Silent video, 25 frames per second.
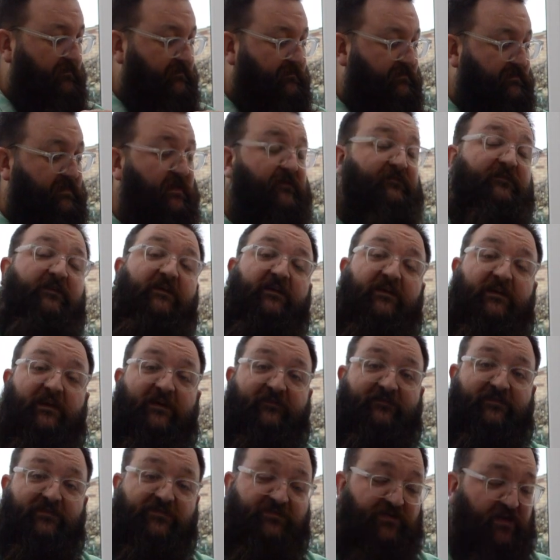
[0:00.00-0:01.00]
Definitely going to
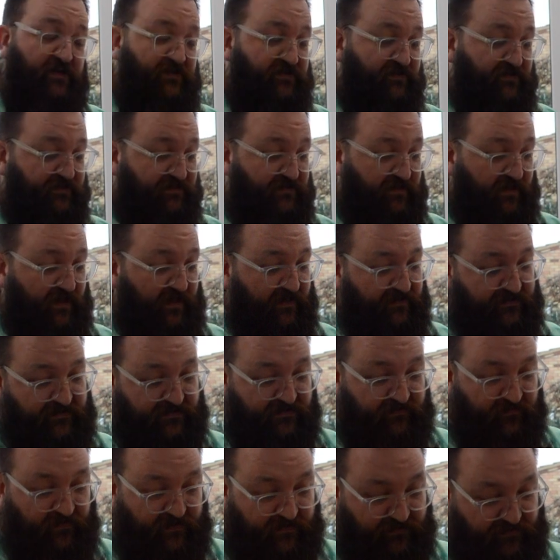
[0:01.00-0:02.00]
have to change the selector
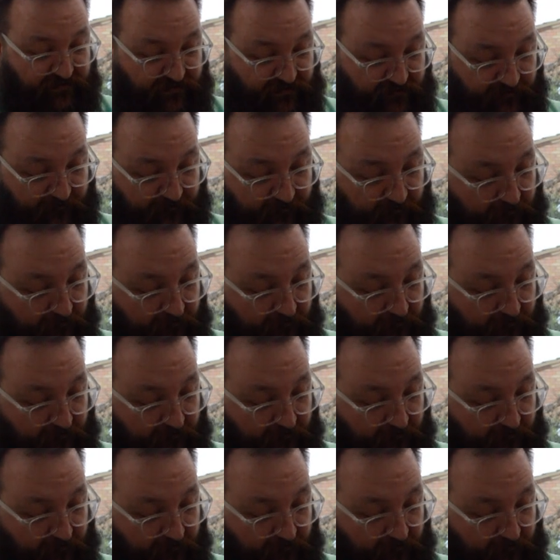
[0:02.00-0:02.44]
switch.